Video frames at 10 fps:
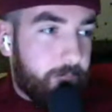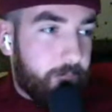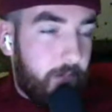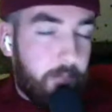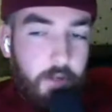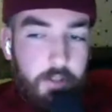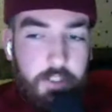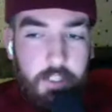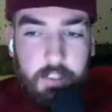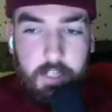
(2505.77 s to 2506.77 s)
And Mo
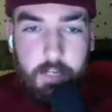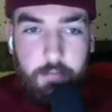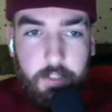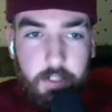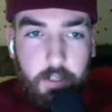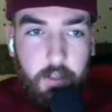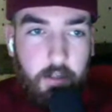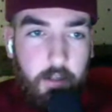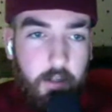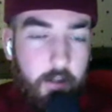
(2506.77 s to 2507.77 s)
Salah is able to
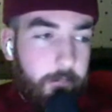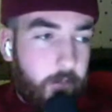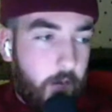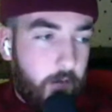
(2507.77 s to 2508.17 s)
fire